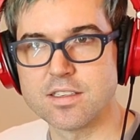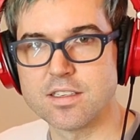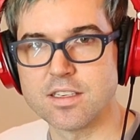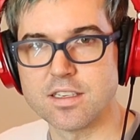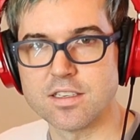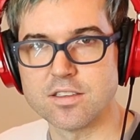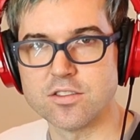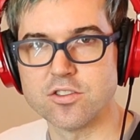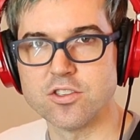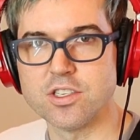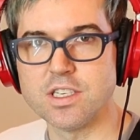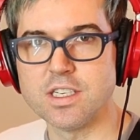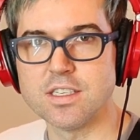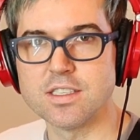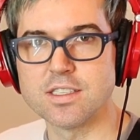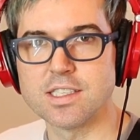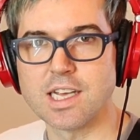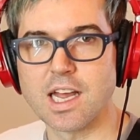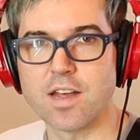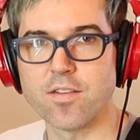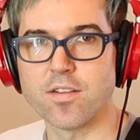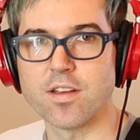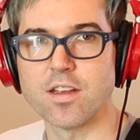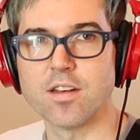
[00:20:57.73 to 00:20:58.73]
to
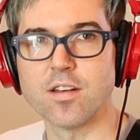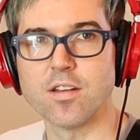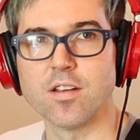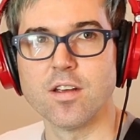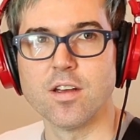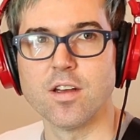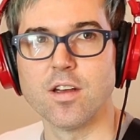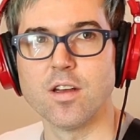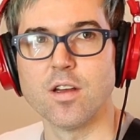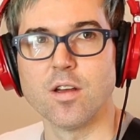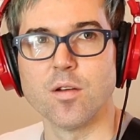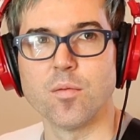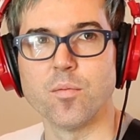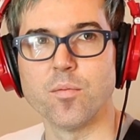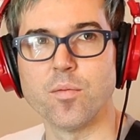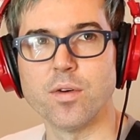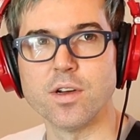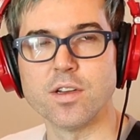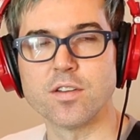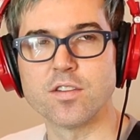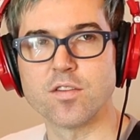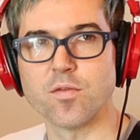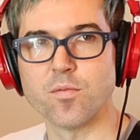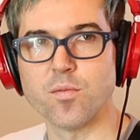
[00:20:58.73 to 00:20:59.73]
G7,
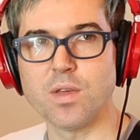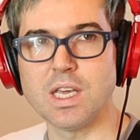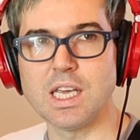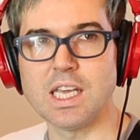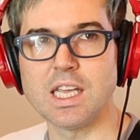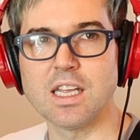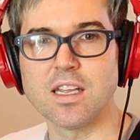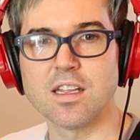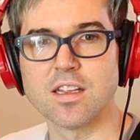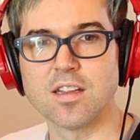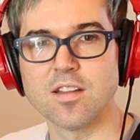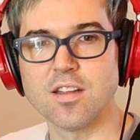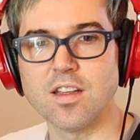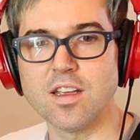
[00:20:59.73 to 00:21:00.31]
but to me,